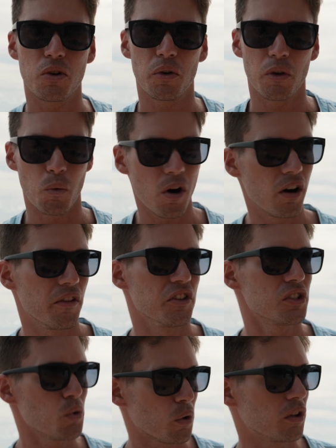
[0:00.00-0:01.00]
do on the water, the
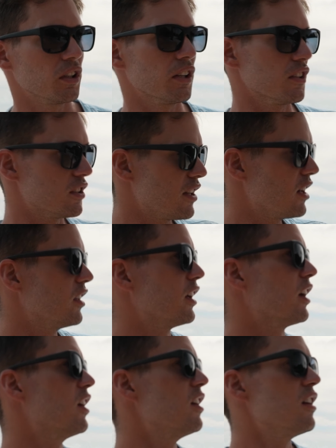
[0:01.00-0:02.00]
snorkeling, the
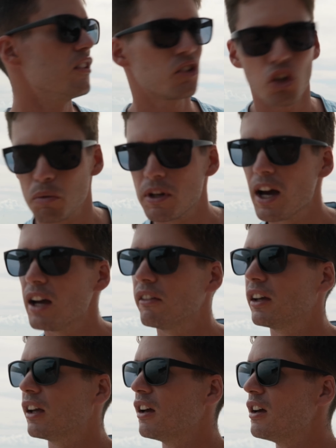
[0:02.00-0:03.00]
sailing, scuba
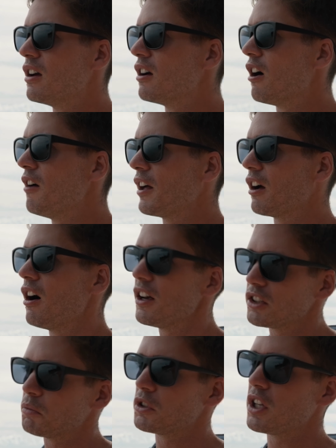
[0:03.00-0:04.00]
diving, all that
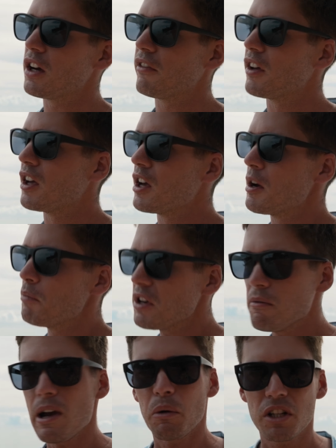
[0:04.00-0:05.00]
awesome stuff. But
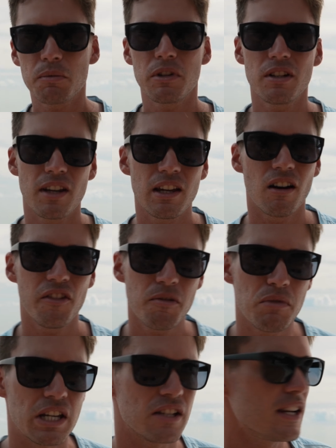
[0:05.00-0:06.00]
you might want to spend a day on the
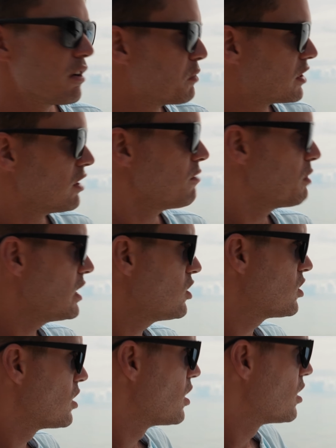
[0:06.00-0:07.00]
beach. Now Matira Beach